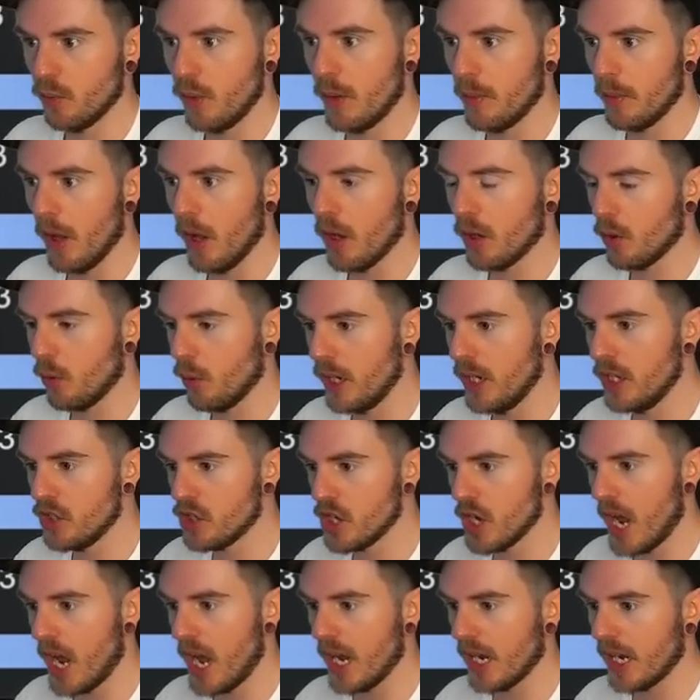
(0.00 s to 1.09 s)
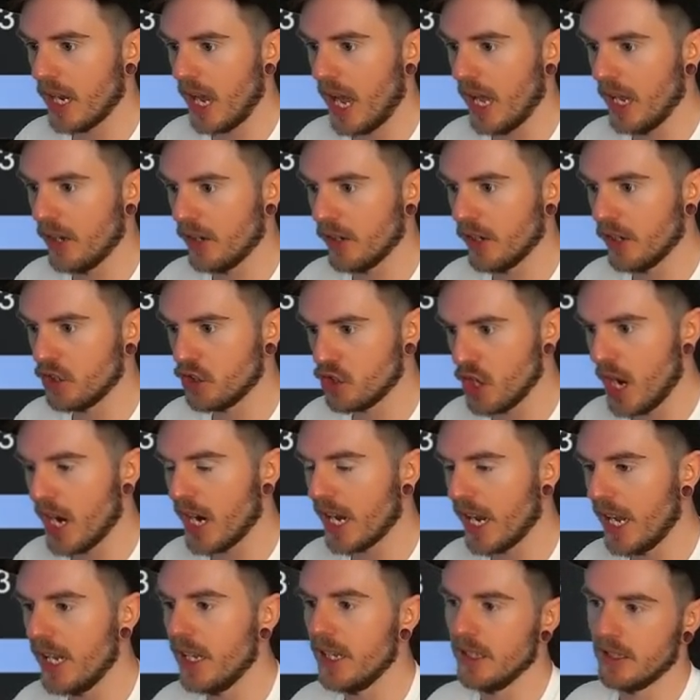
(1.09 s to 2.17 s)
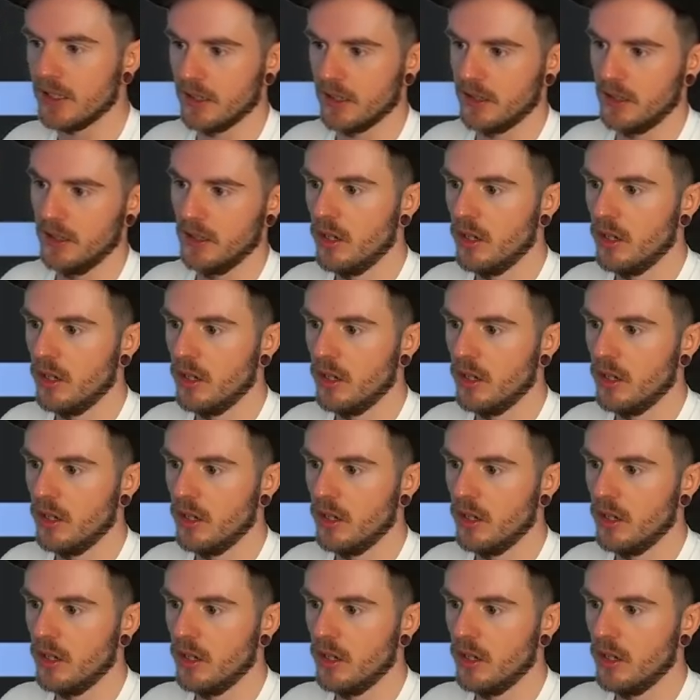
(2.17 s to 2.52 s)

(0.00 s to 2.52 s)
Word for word: We block queen jack and jack eight.